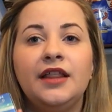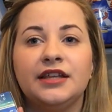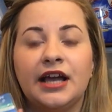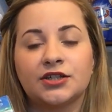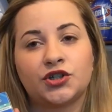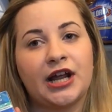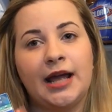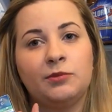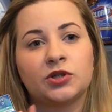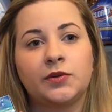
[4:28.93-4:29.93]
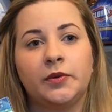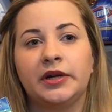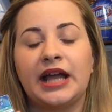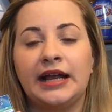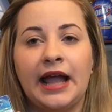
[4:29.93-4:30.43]
The extra care bucks, we
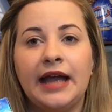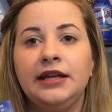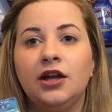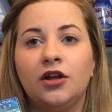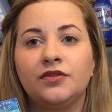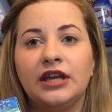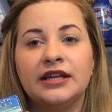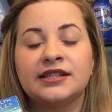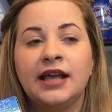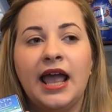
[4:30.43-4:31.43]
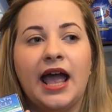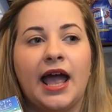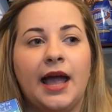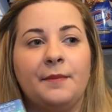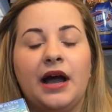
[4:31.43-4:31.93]
weren't getting any on this,
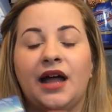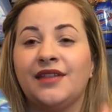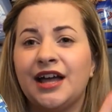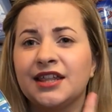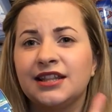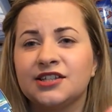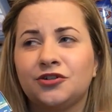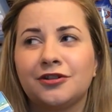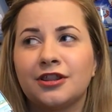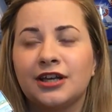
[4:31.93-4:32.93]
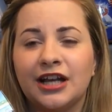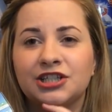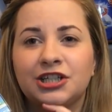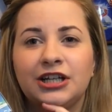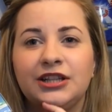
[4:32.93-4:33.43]
and I think that's another thing
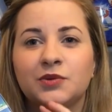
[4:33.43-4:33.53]
actually.